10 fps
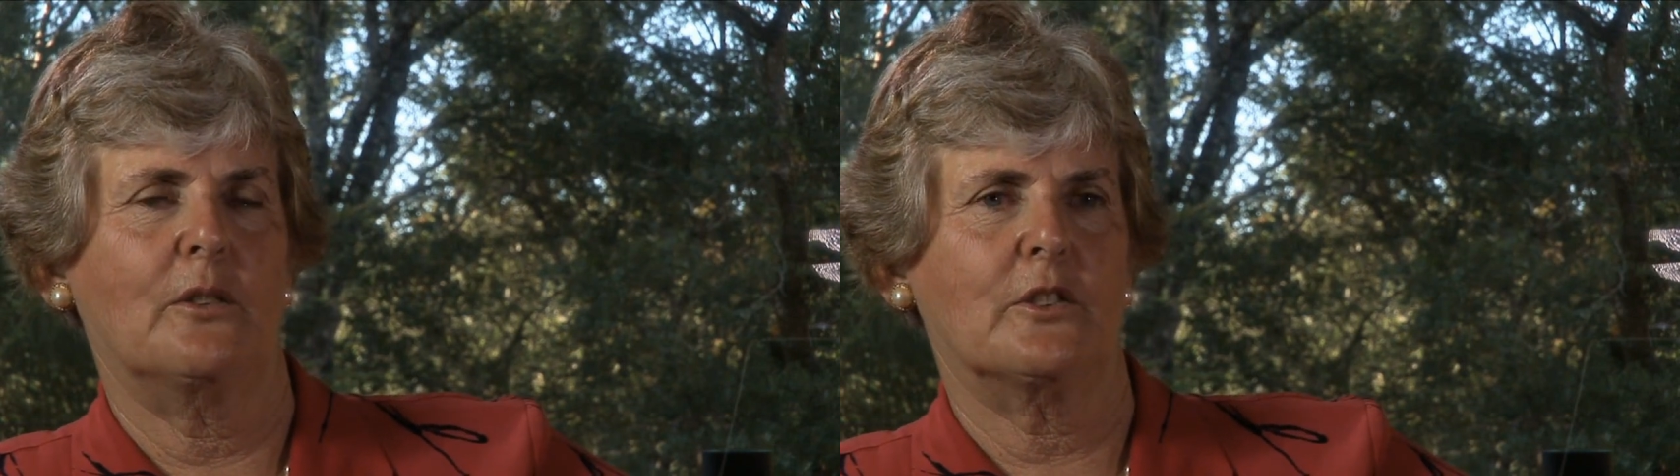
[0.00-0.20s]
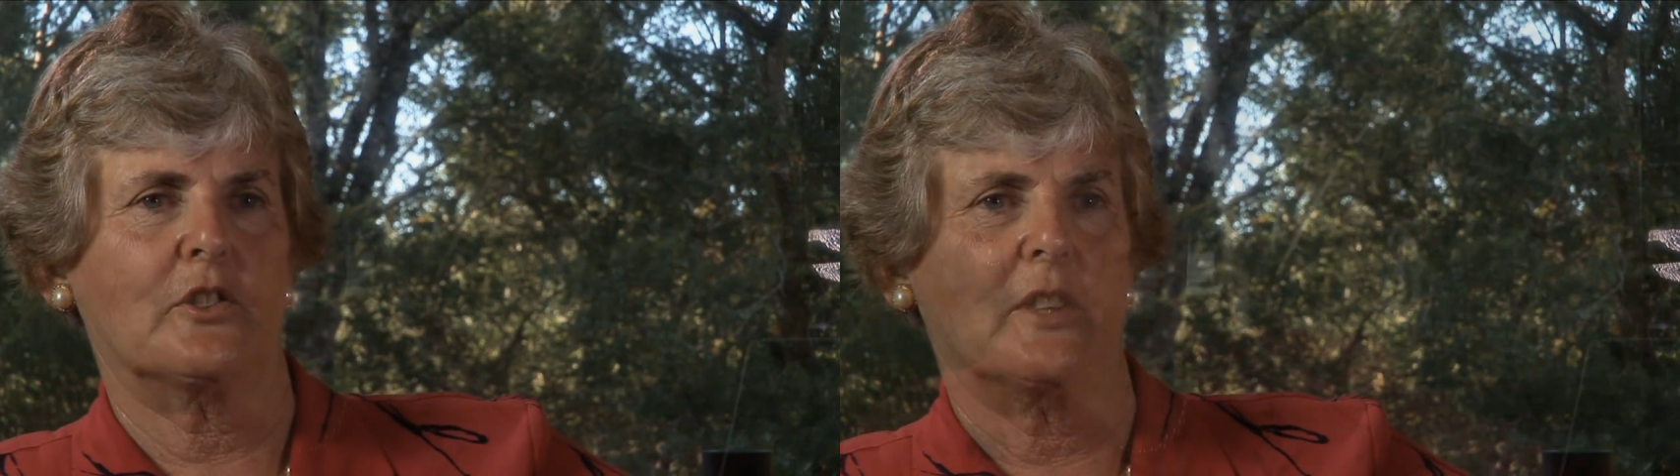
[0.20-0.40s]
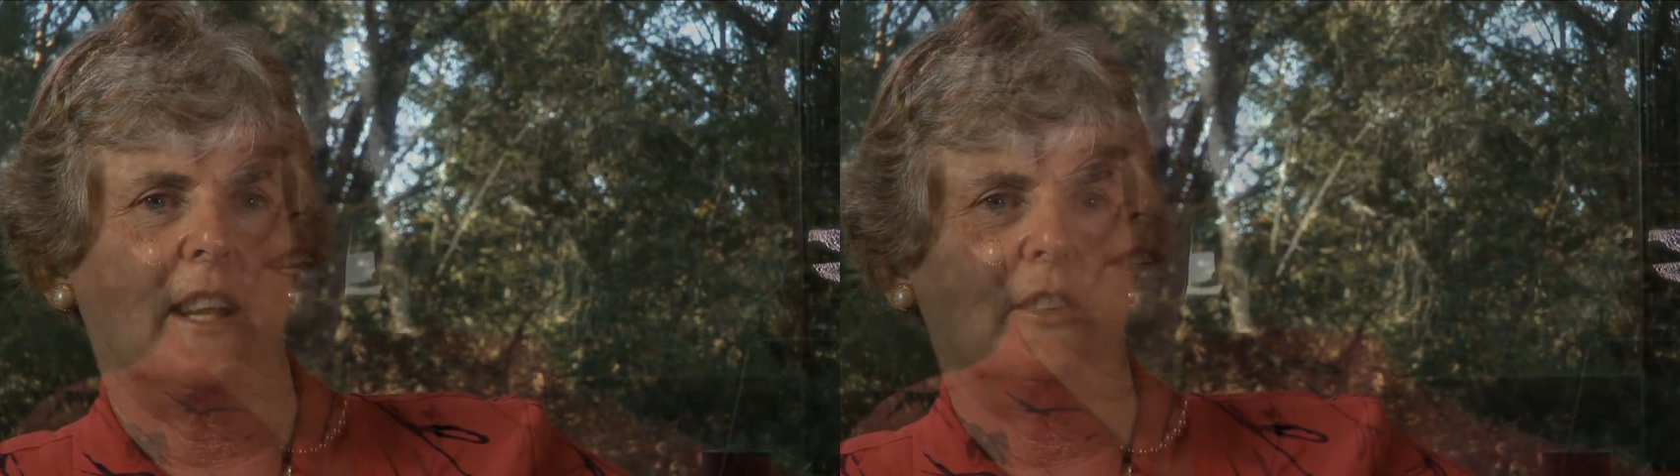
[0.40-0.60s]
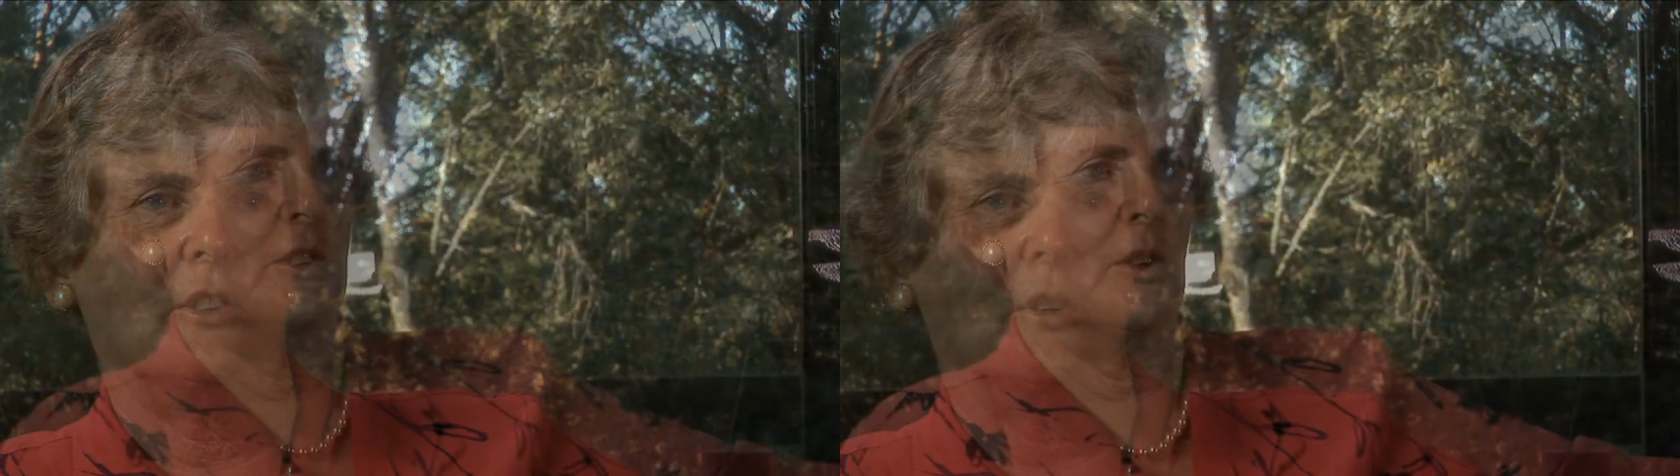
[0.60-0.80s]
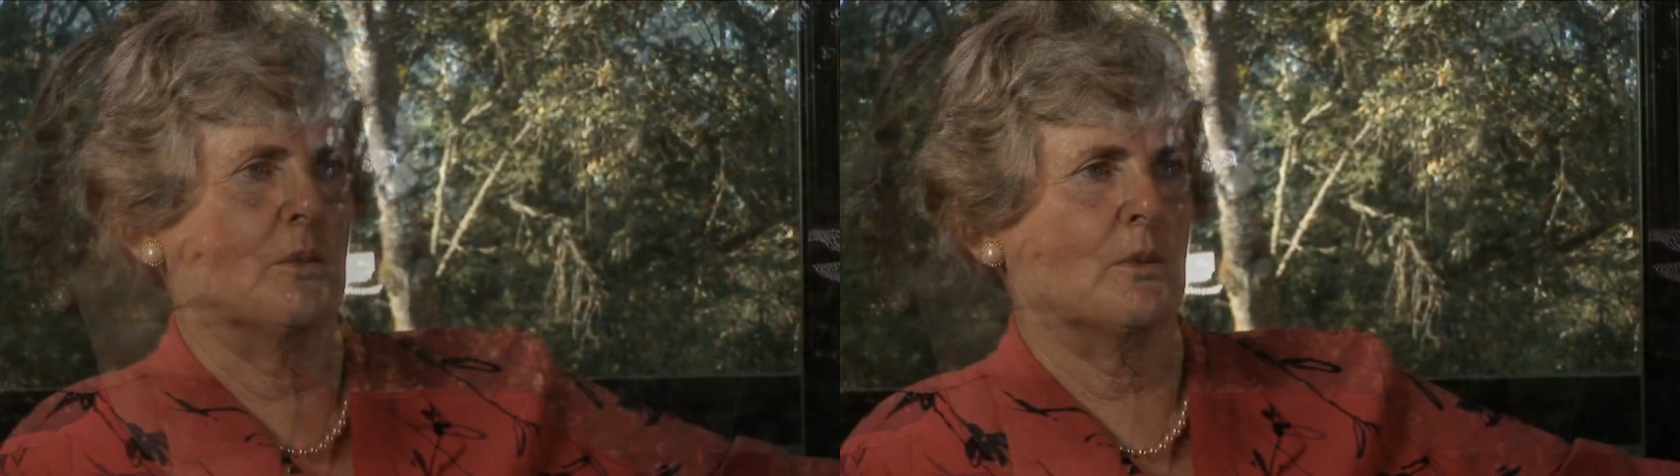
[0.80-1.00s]

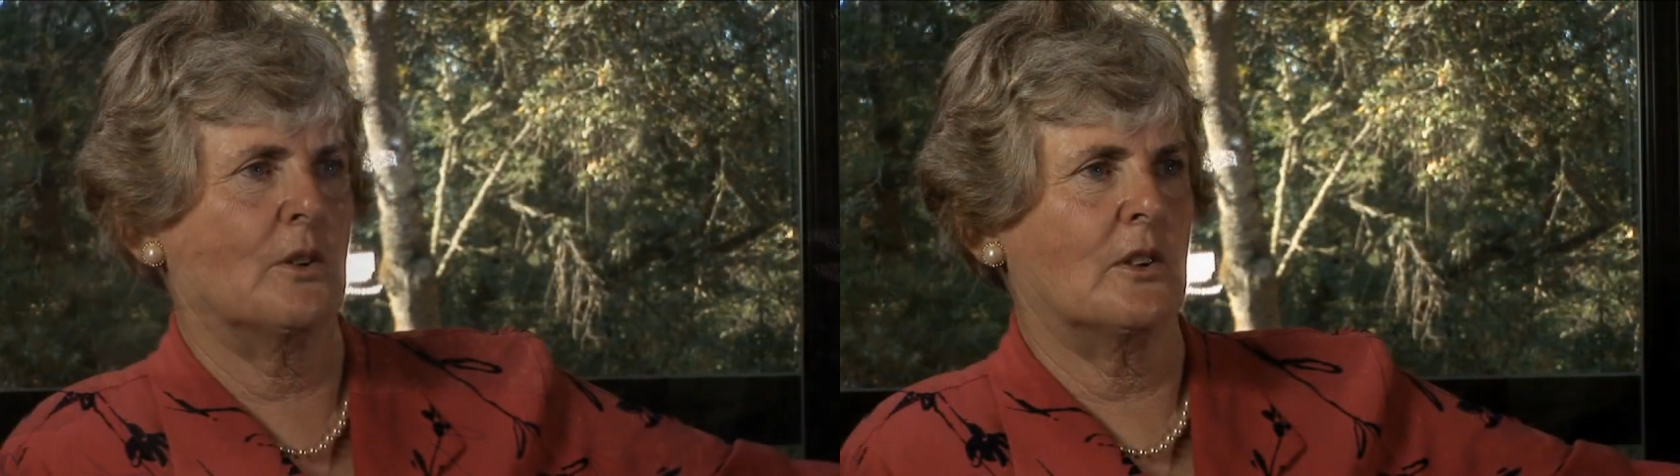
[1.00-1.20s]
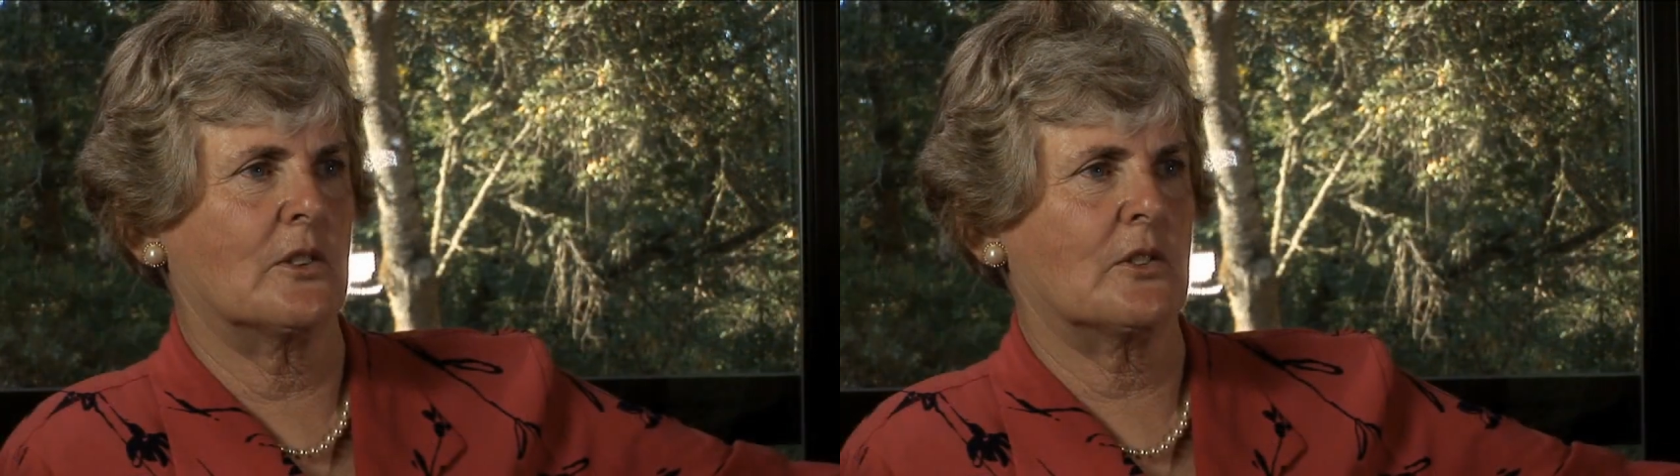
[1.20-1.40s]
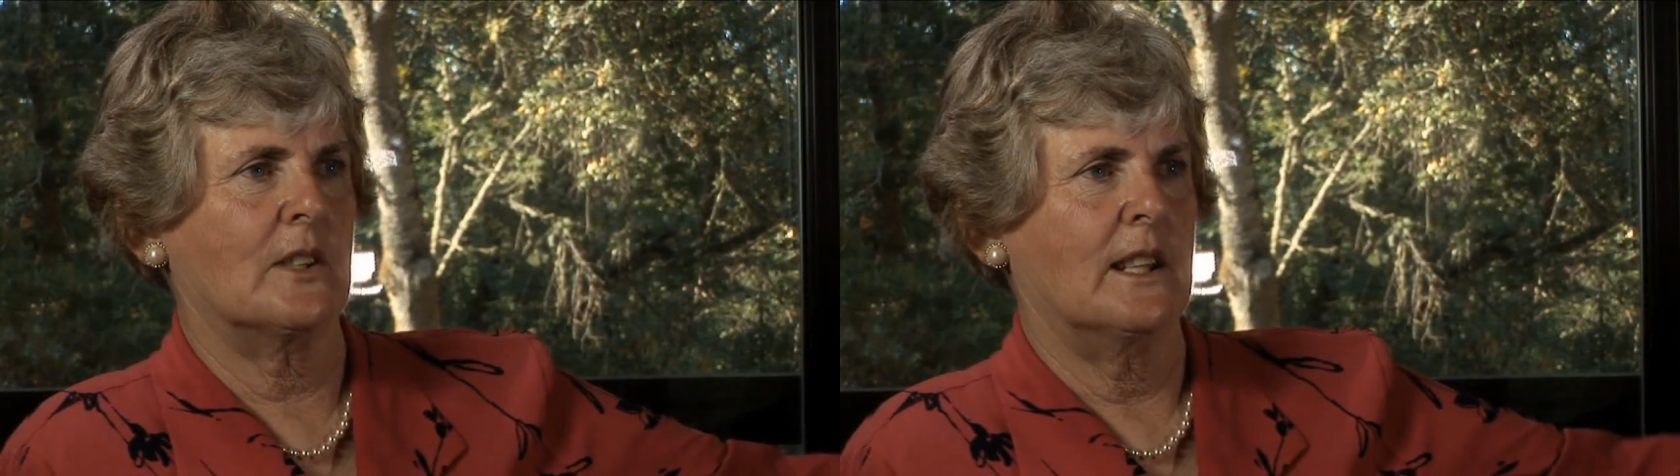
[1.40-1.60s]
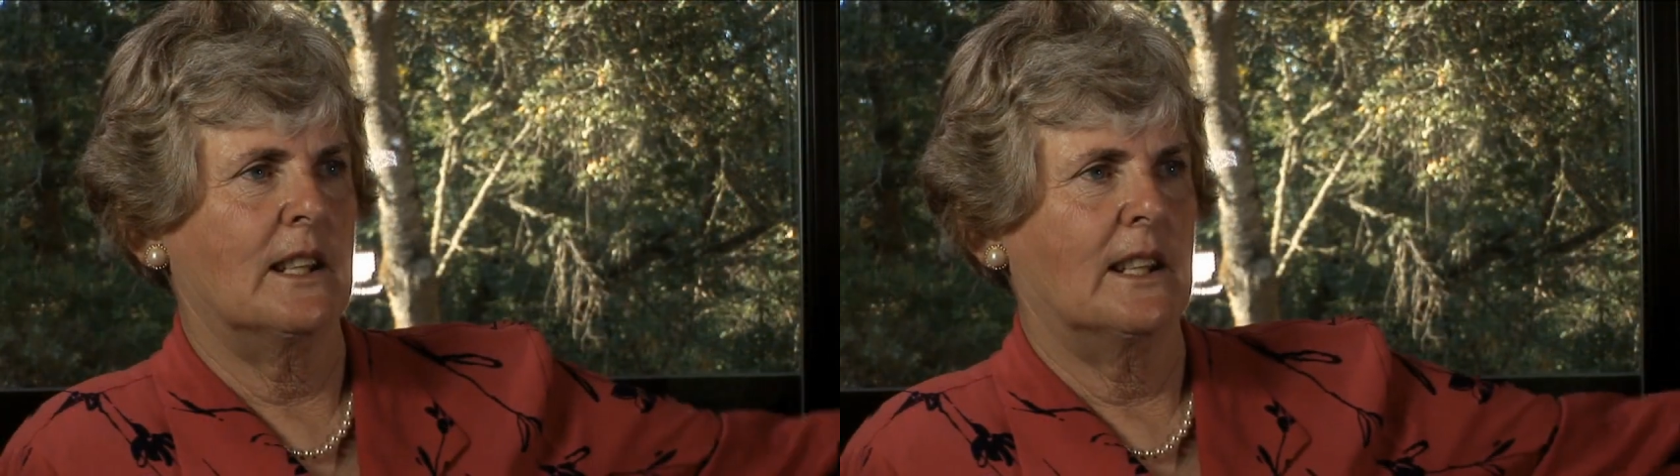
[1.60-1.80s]
oversight, no rules,